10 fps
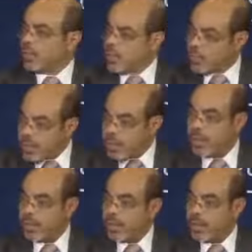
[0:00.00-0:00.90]
For
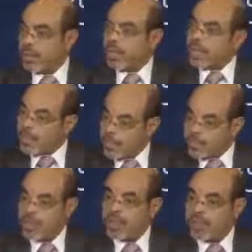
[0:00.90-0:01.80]
me,
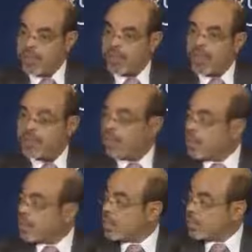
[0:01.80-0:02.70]
supporting the private
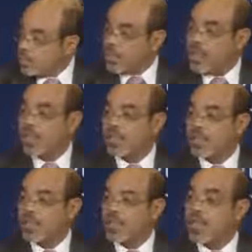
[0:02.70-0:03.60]
sector that uses
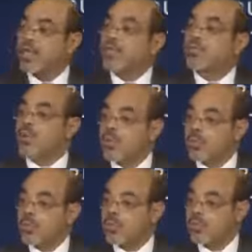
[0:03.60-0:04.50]
electricity is more
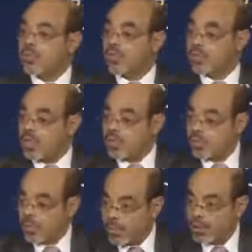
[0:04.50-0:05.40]
important for
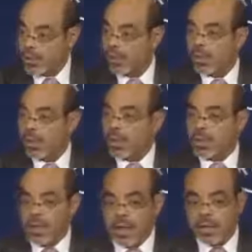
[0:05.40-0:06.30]
transformation
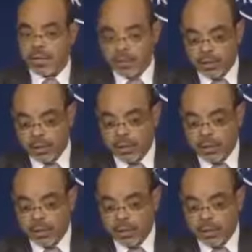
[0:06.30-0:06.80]
than